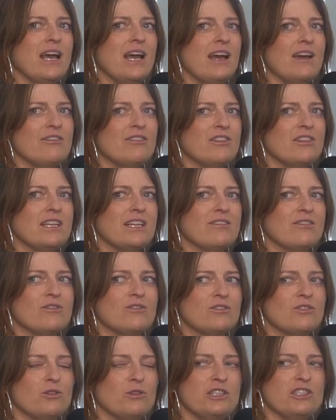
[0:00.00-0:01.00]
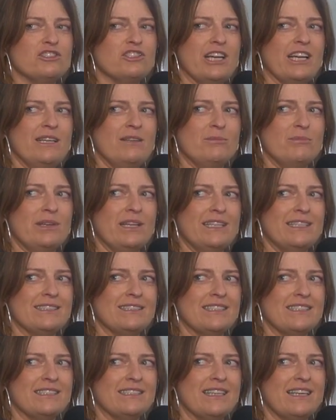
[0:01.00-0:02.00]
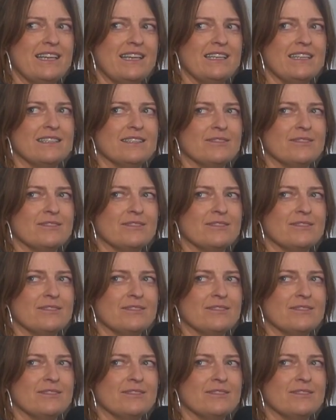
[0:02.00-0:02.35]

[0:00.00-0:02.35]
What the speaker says: I feel like I've got to try and impress this guy.